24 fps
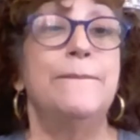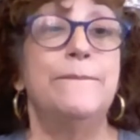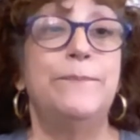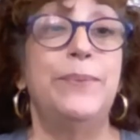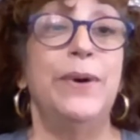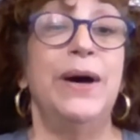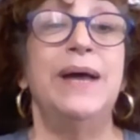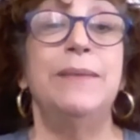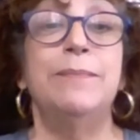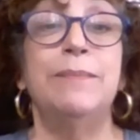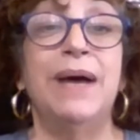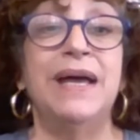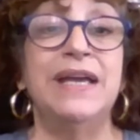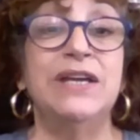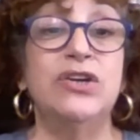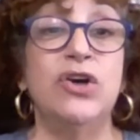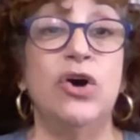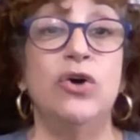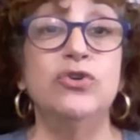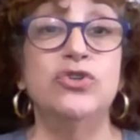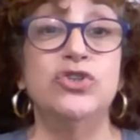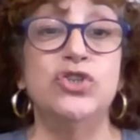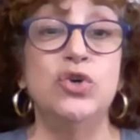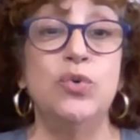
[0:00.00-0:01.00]
But my
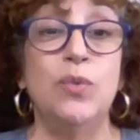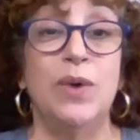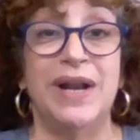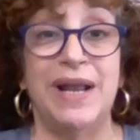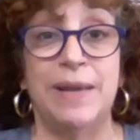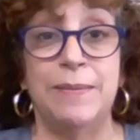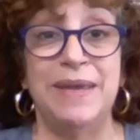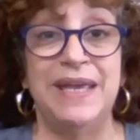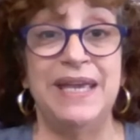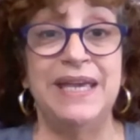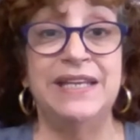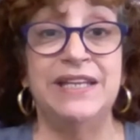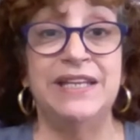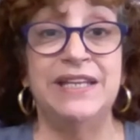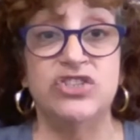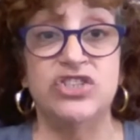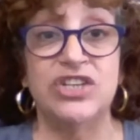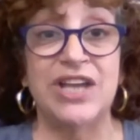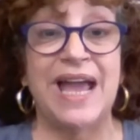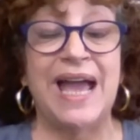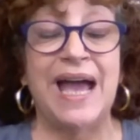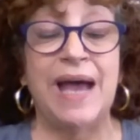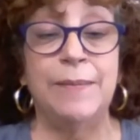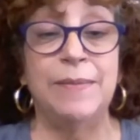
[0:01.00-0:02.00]
go-to when I'm in a
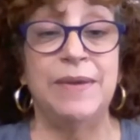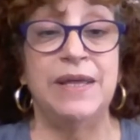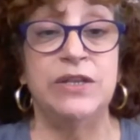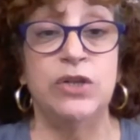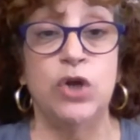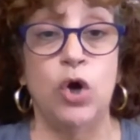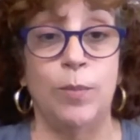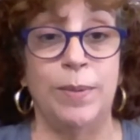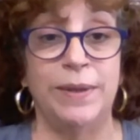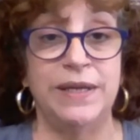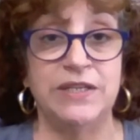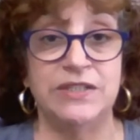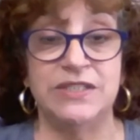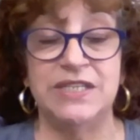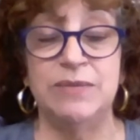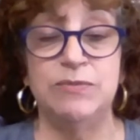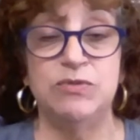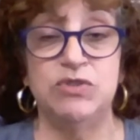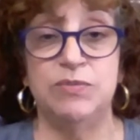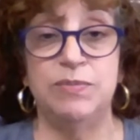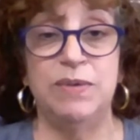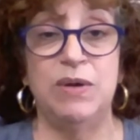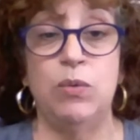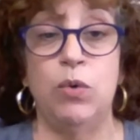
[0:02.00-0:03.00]
jam and nobody
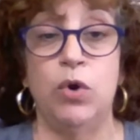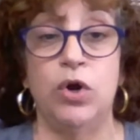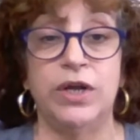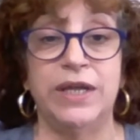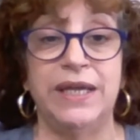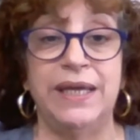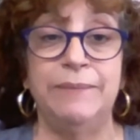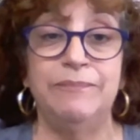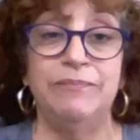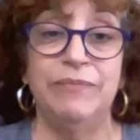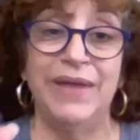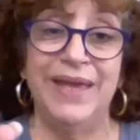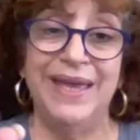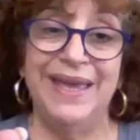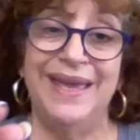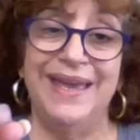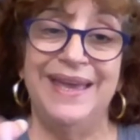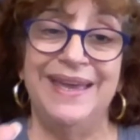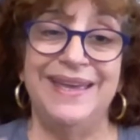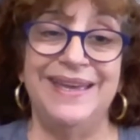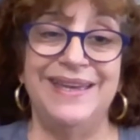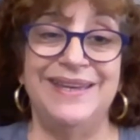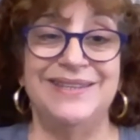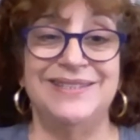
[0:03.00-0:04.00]
seems to be working
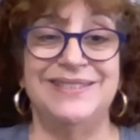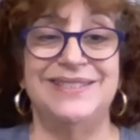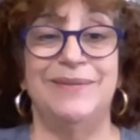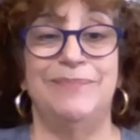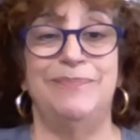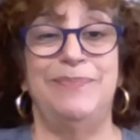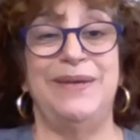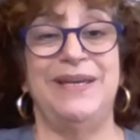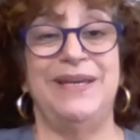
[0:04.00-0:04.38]
is my